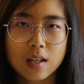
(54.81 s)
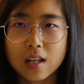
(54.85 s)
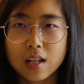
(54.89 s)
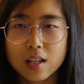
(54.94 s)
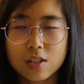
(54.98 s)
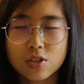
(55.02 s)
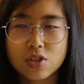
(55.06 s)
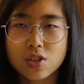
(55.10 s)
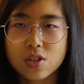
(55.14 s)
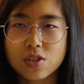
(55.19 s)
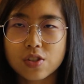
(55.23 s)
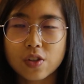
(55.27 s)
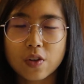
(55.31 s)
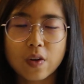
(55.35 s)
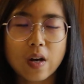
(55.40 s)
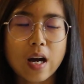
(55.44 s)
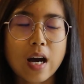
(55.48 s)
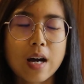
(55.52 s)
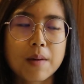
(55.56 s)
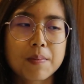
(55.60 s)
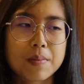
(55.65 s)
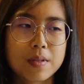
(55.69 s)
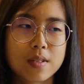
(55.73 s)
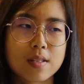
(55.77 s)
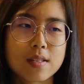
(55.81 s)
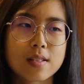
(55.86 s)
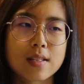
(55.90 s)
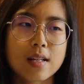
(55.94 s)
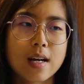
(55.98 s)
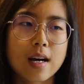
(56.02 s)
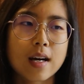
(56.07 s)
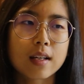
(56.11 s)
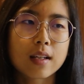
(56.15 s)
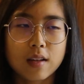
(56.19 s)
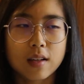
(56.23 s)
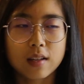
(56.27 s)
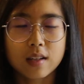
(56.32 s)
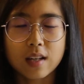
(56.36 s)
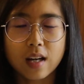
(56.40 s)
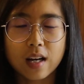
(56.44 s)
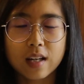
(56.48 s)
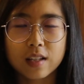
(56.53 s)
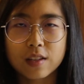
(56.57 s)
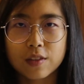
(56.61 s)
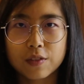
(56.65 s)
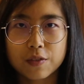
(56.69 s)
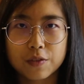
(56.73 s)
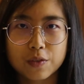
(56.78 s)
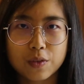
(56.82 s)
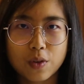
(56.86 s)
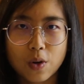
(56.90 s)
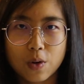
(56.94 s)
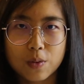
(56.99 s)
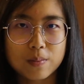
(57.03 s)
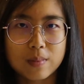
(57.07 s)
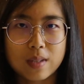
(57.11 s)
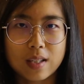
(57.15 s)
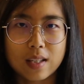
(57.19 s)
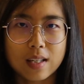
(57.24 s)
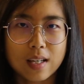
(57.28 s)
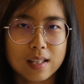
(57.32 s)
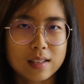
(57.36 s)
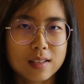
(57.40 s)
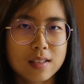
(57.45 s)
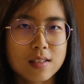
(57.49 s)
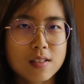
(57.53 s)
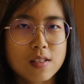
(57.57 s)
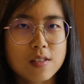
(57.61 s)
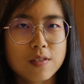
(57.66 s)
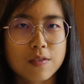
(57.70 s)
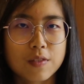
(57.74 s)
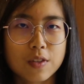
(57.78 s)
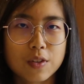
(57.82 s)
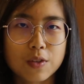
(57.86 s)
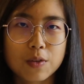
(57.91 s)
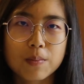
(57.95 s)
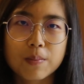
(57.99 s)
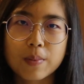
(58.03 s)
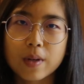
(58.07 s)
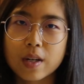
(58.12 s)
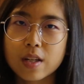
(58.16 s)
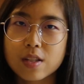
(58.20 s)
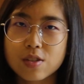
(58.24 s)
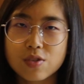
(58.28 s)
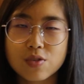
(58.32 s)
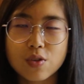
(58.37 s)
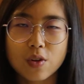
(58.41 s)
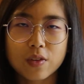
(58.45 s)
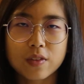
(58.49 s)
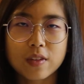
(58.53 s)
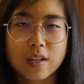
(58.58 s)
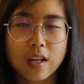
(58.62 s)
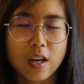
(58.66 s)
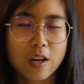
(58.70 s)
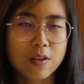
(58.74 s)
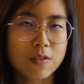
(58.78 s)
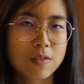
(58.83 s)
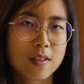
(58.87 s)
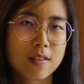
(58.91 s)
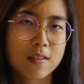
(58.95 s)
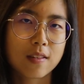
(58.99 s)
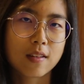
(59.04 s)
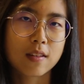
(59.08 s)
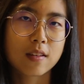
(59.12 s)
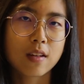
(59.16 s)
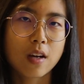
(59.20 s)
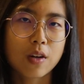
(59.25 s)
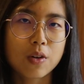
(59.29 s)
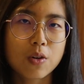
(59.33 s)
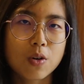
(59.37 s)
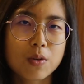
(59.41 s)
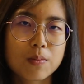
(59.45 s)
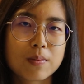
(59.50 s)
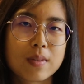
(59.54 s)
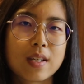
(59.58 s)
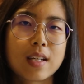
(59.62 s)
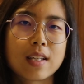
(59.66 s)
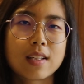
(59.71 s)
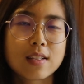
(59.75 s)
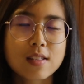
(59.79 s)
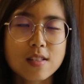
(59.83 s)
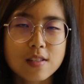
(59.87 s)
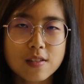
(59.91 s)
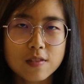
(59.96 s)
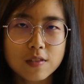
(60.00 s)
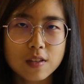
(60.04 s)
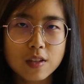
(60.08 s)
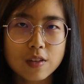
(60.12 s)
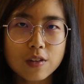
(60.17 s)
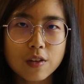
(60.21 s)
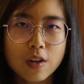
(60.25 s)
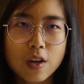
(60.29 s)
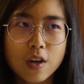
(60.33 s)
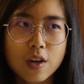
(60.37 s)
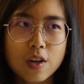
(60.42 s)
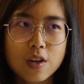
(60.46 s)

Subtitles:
It just so happens that it kind of got me an interview, but it's not the only thing that got me an interview.